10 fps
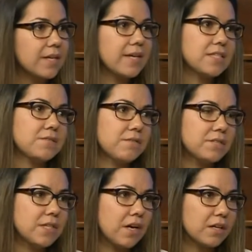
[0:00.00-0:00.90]
It's
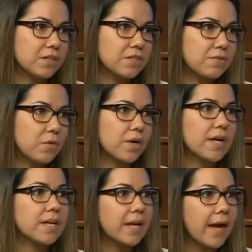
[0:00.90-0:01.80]
$50 for
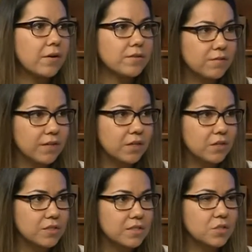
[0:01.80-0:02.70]
in-county
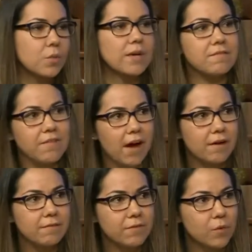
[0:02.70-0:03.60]
vehicles and
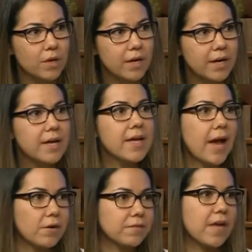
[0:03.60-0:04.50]
25 for
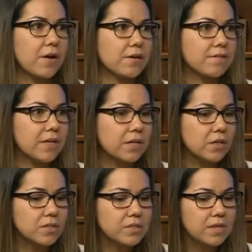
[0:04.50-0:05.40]
out-of-county vehicles.